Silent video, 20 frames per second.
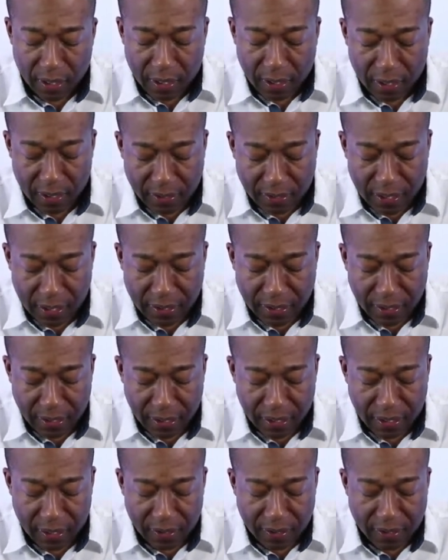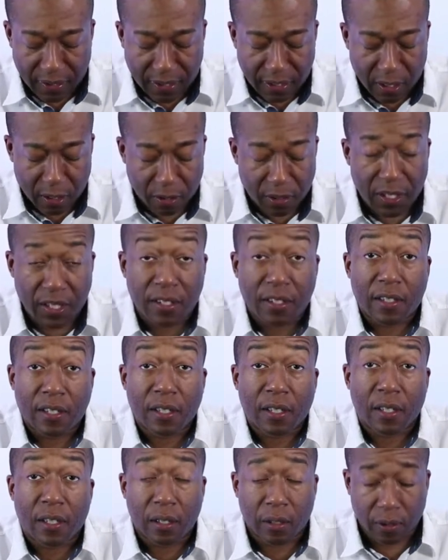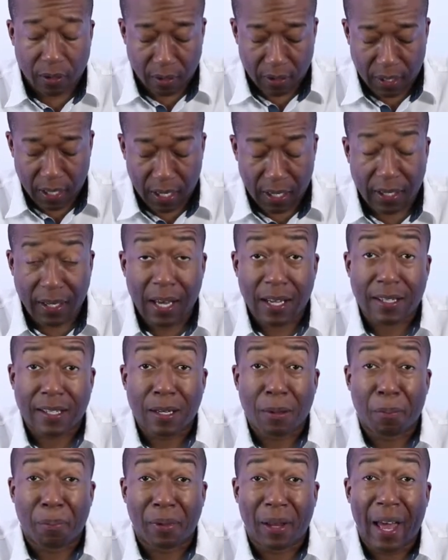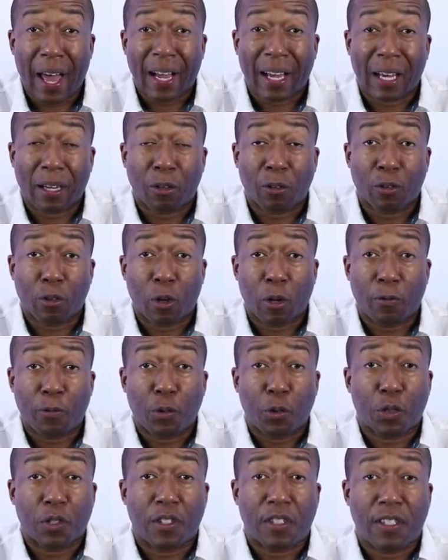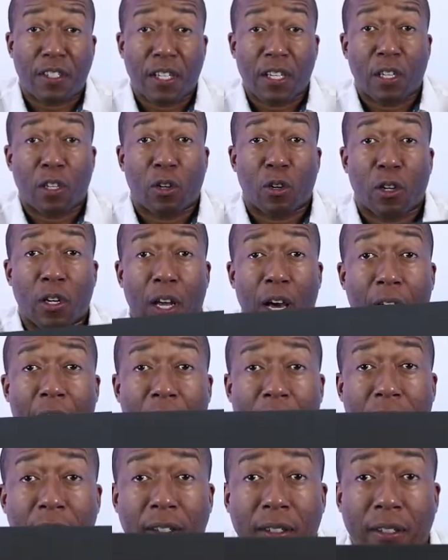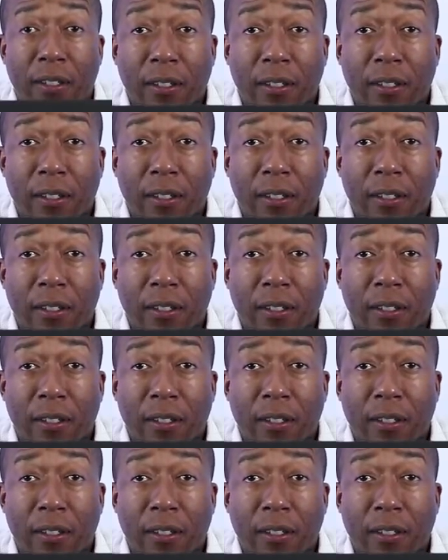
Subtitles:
It says N series. Okay, and that's in black. I don't know if you can see it or not.